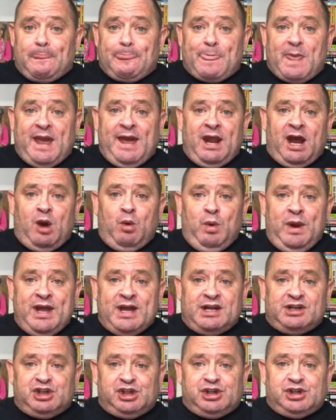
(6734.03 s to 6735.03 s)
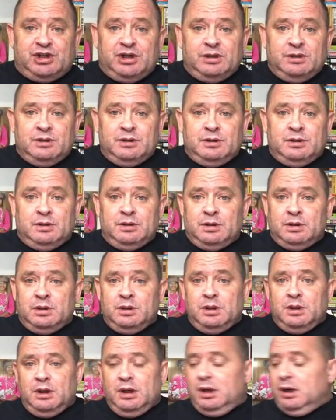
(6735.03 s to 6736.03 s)
And I wish,
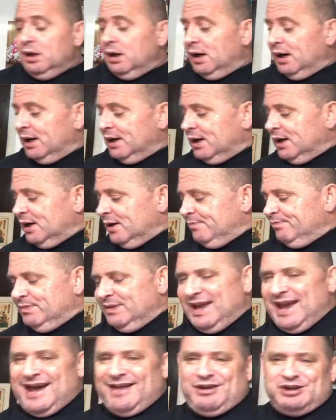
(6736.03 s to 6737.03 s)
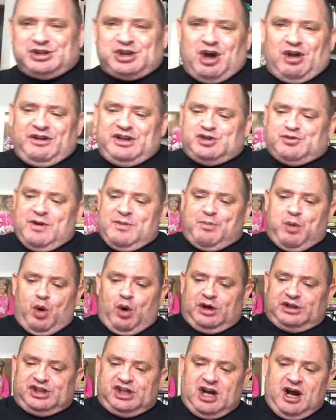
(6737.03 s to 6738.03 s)
there's all these
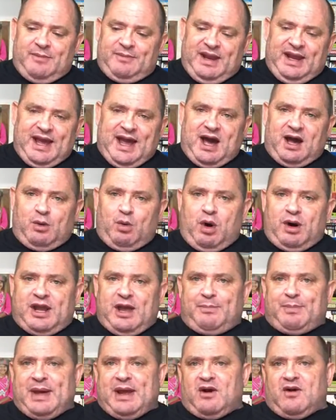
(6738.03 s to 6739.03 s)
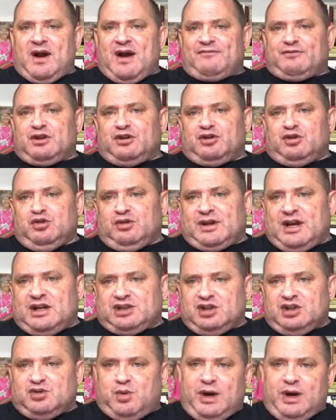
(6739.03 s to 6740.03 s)
reports coming out. It won't get
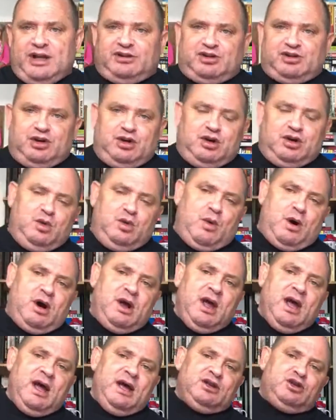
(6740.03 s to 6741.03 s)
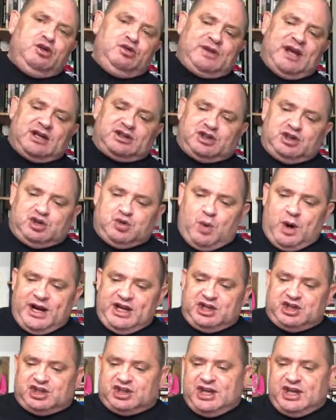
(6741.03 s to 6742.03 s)
better after
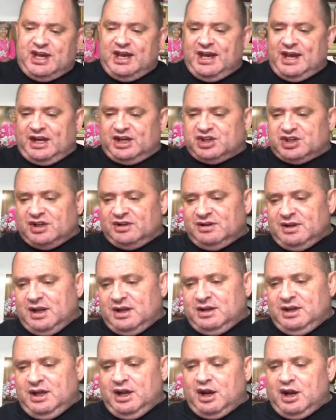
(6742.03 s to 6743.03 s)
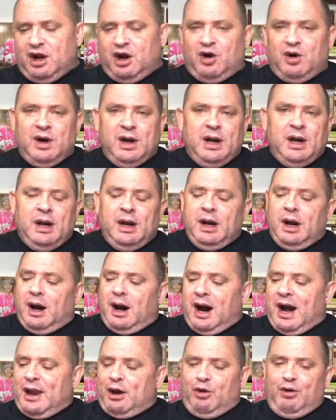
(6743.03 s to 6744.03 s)
2022, 2026,
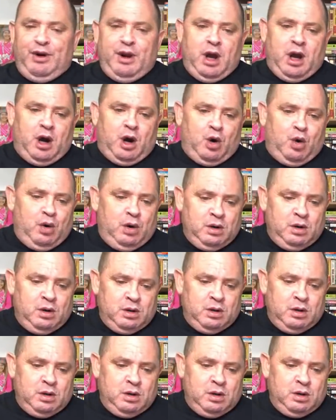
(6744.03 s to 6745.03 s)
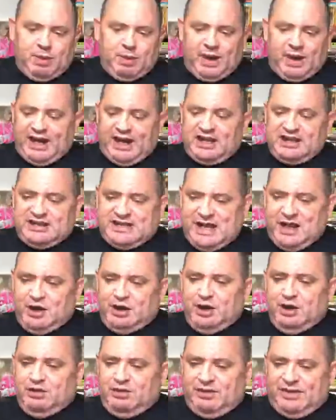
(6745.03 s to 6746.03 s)
and then, I don't
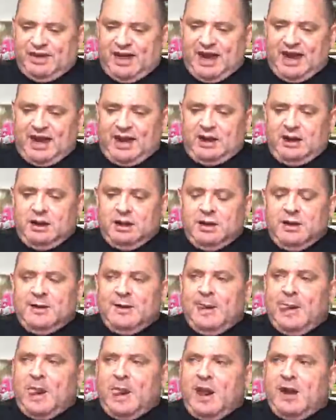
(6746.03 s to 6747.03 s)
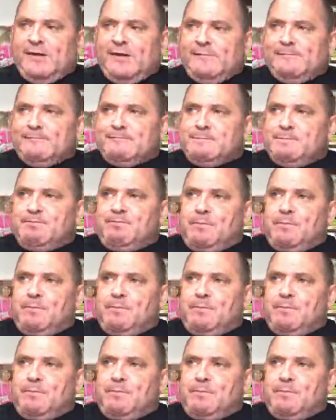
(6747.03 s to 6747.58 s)
know, but I can tell you that